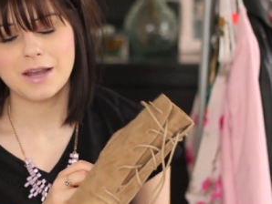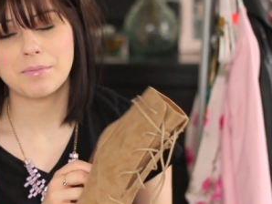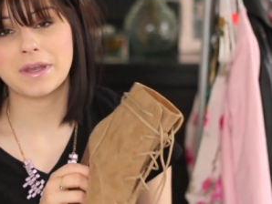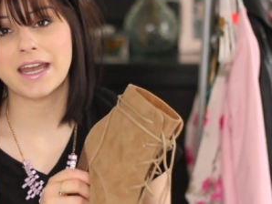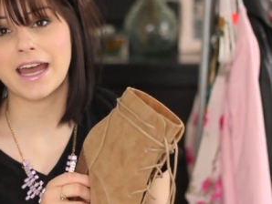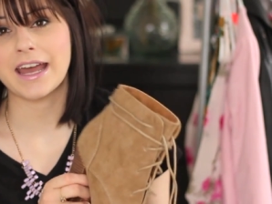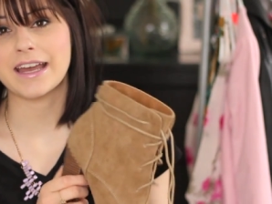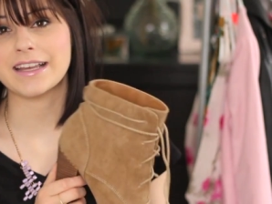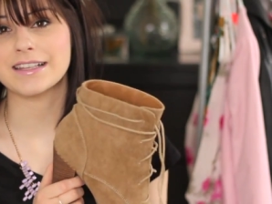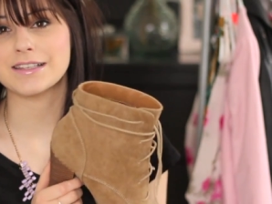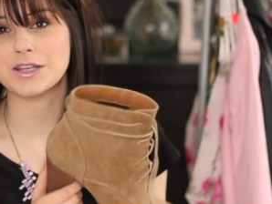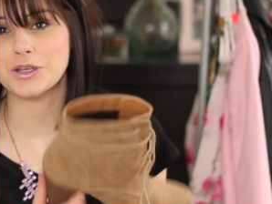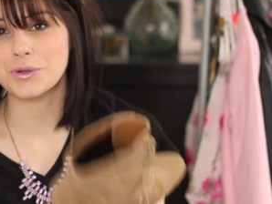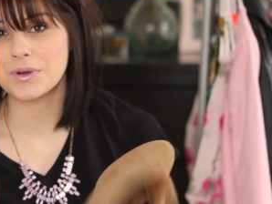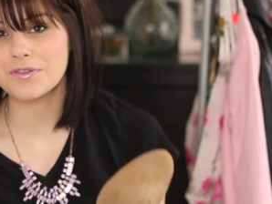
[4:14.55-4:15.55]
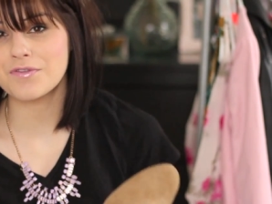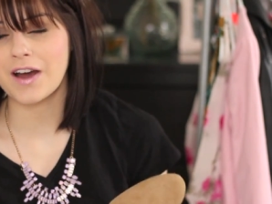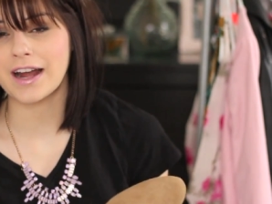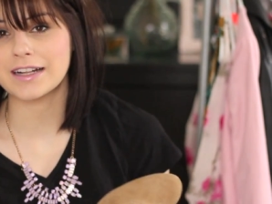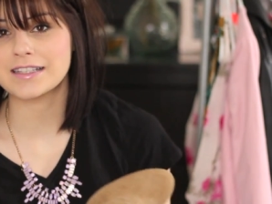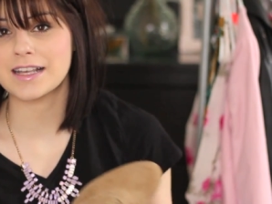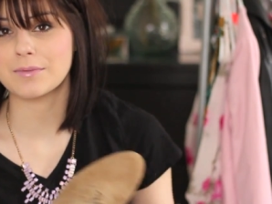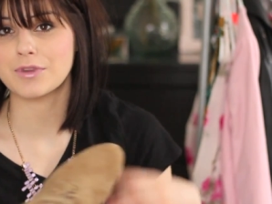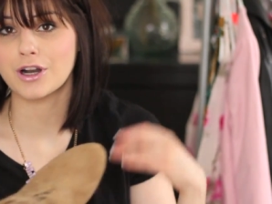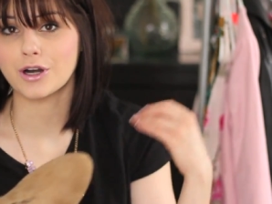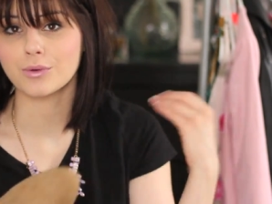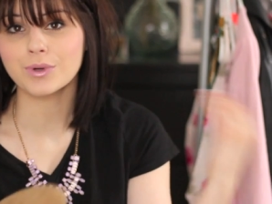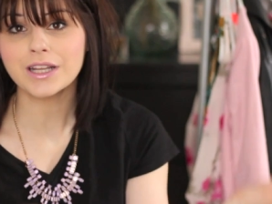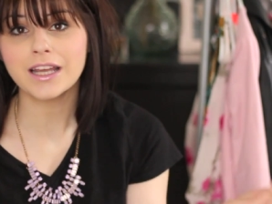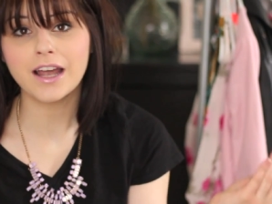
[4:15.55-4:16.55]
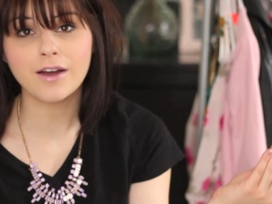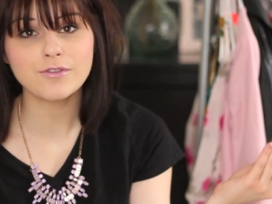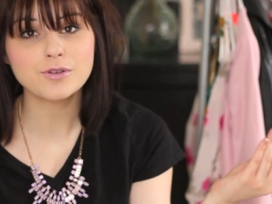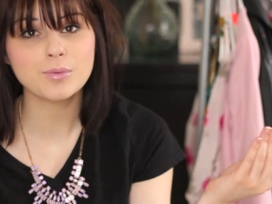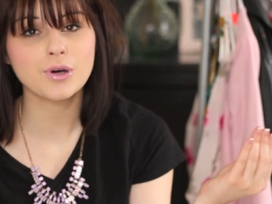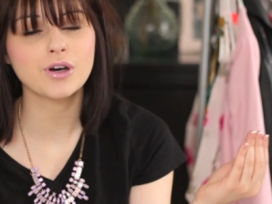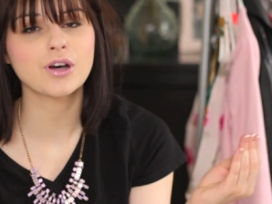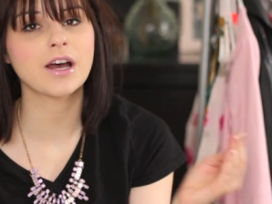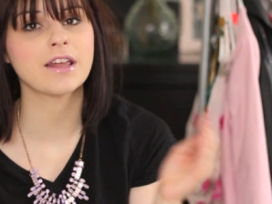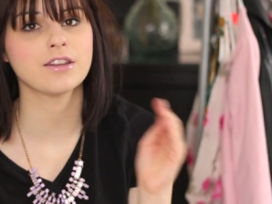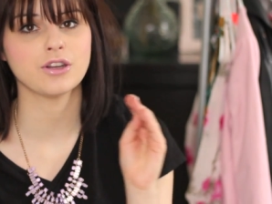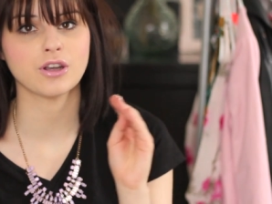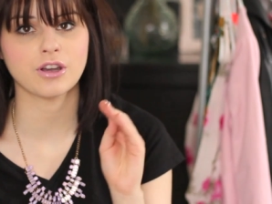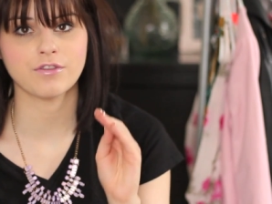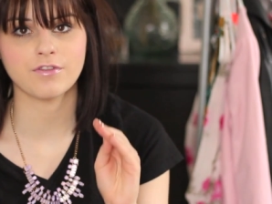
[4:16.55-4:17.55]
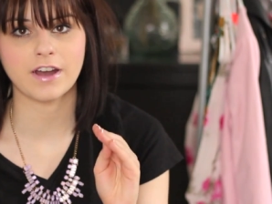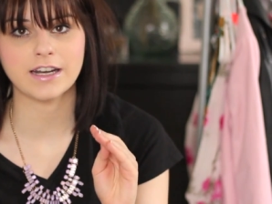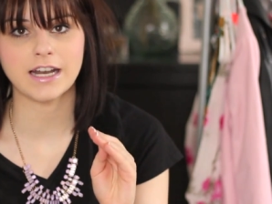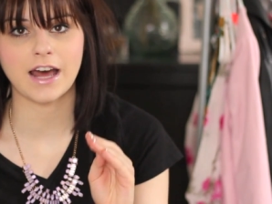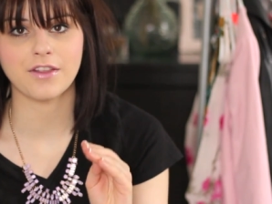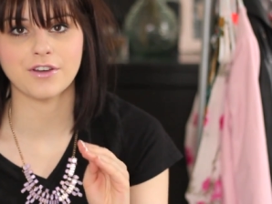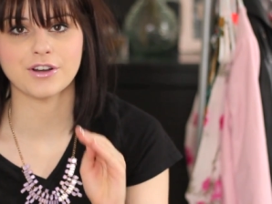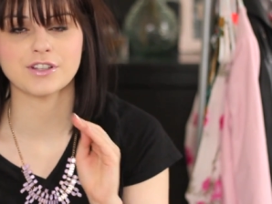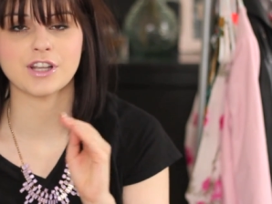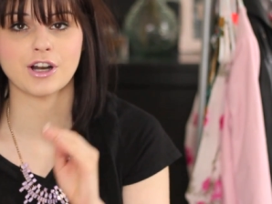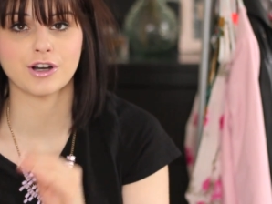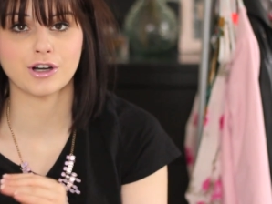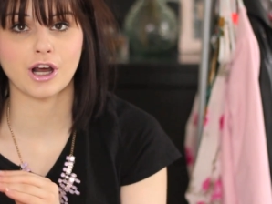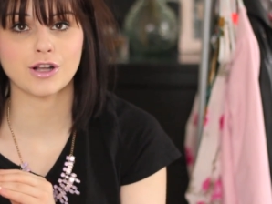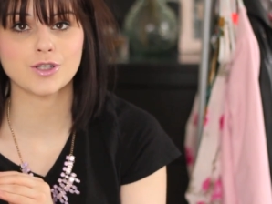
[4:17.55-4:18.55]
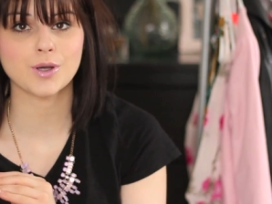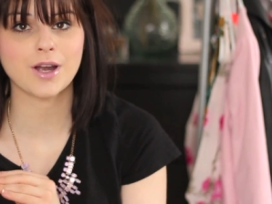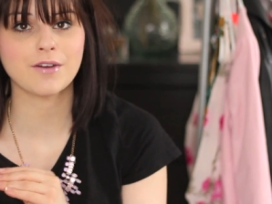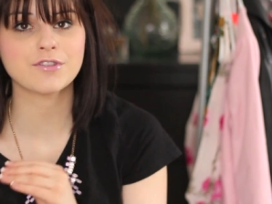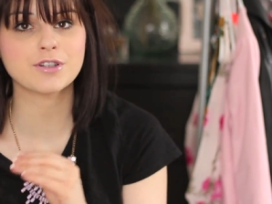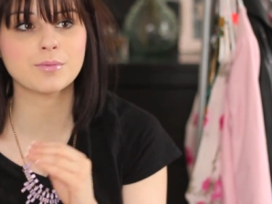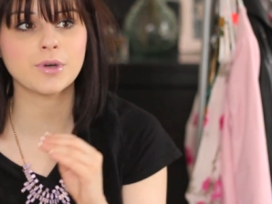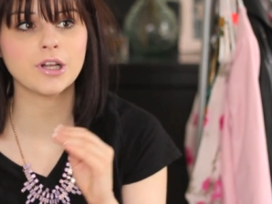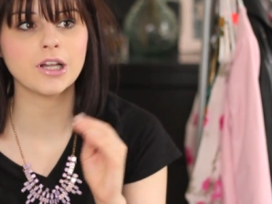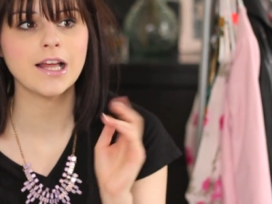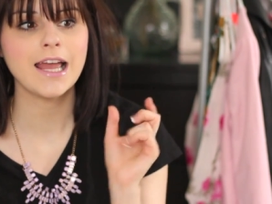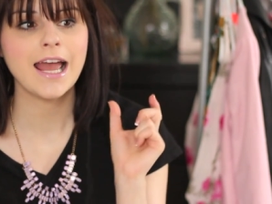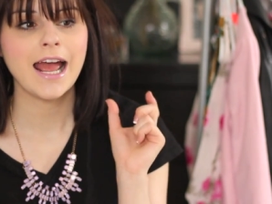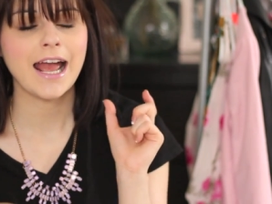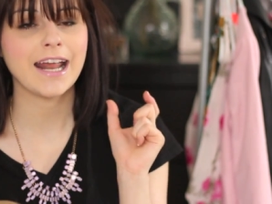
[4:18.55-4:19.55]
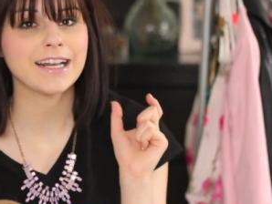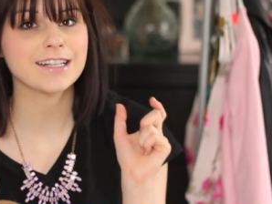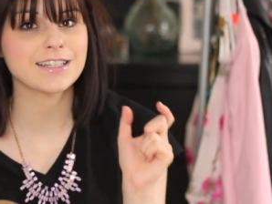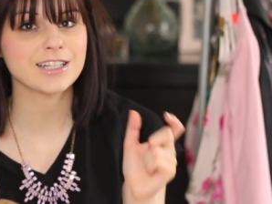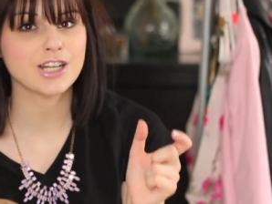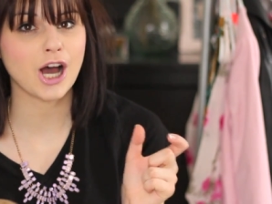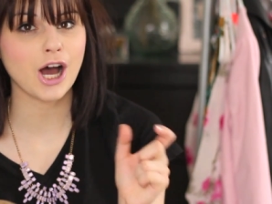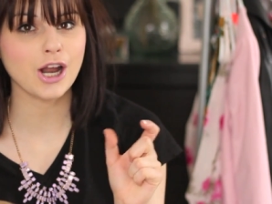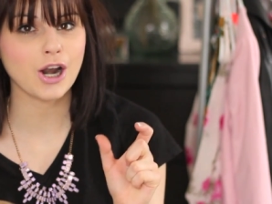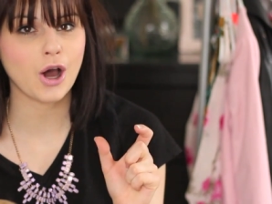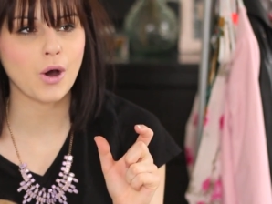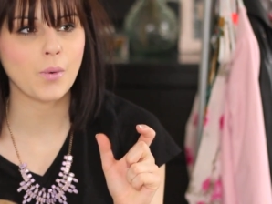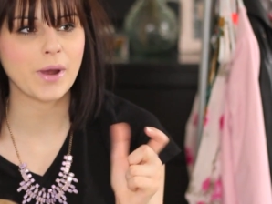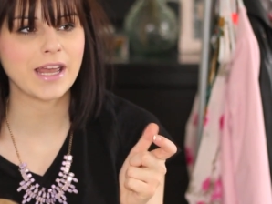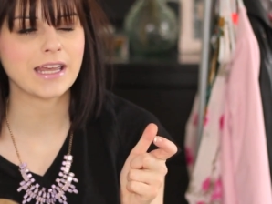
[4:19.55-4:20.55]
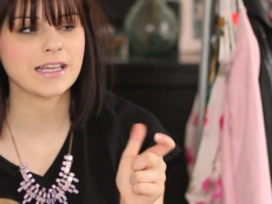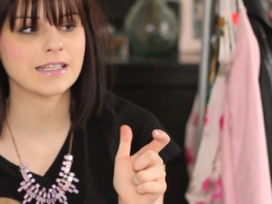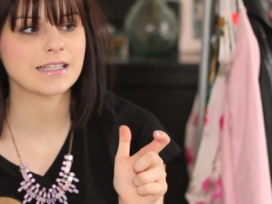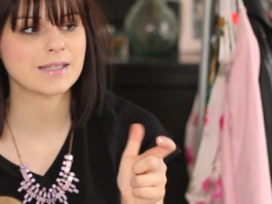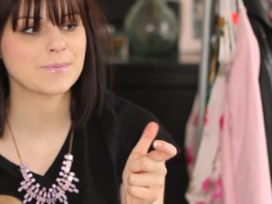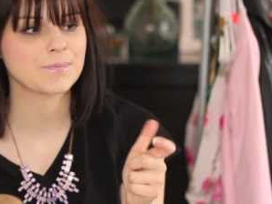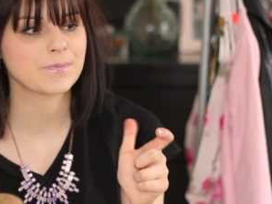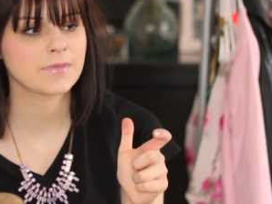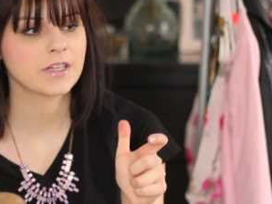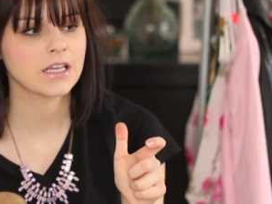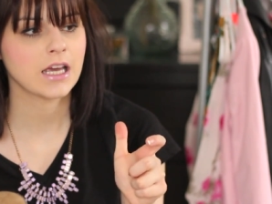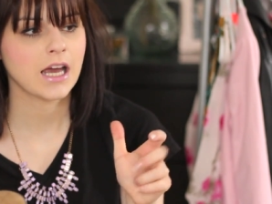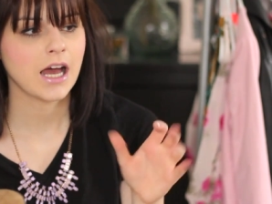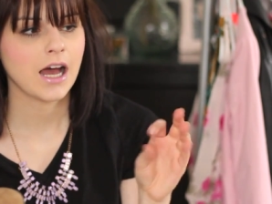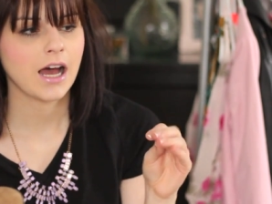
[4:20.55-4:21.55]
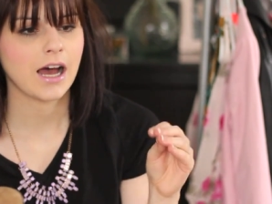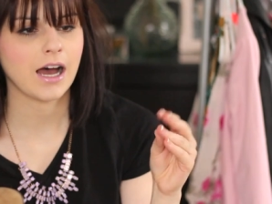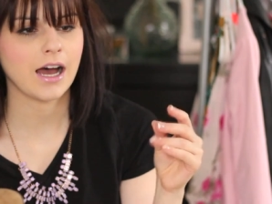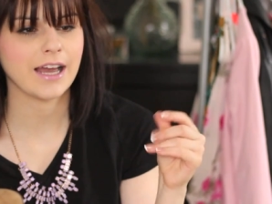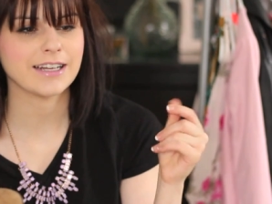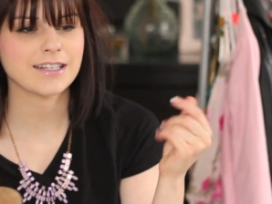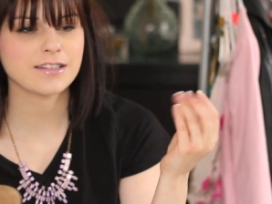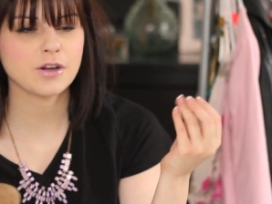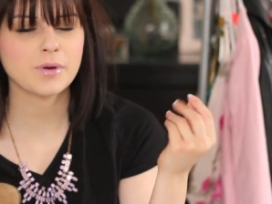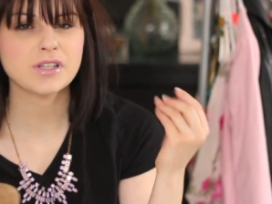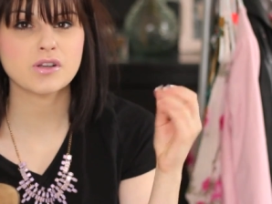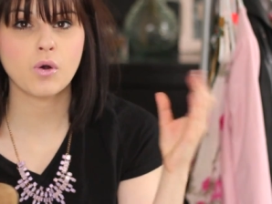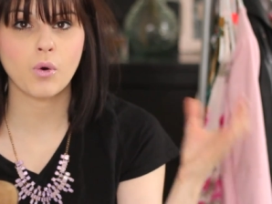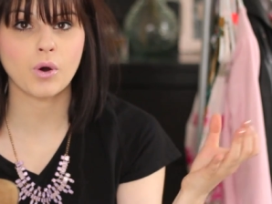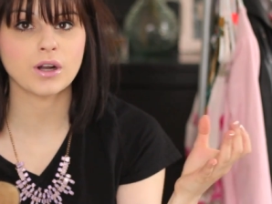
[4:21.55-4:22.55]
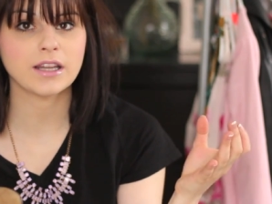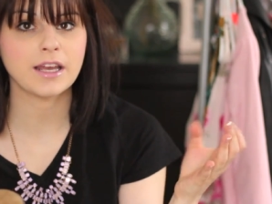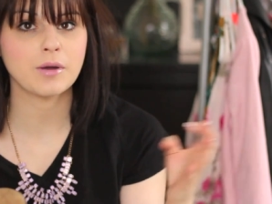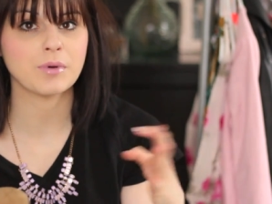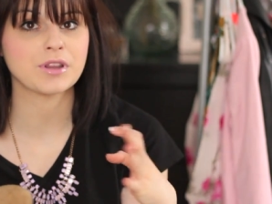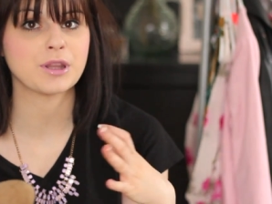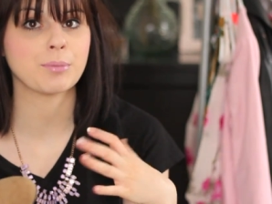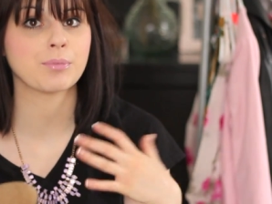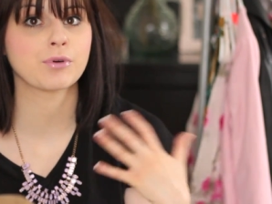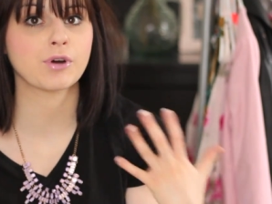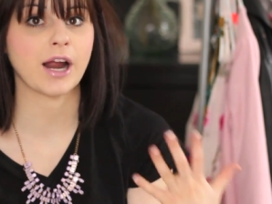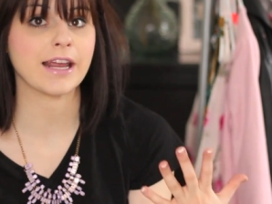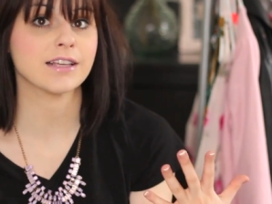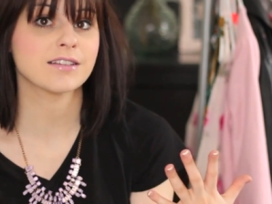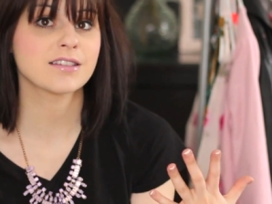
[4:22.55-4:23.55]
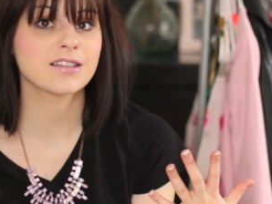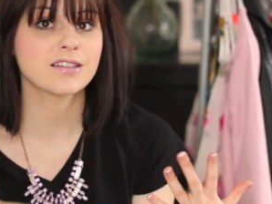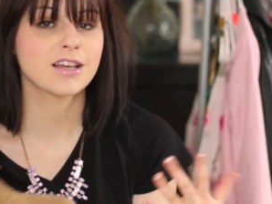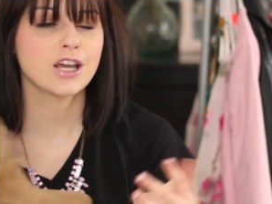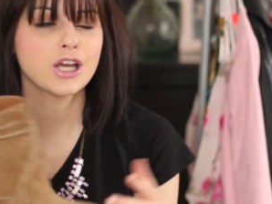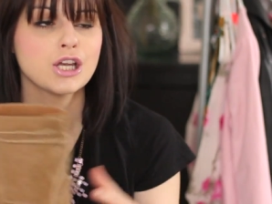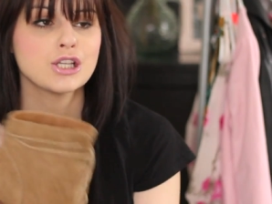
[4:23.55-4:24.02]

because you can find some that are really comfortable and then you can find others that are not so comfortable and it's not always uh, it doesn't always correlate with the price.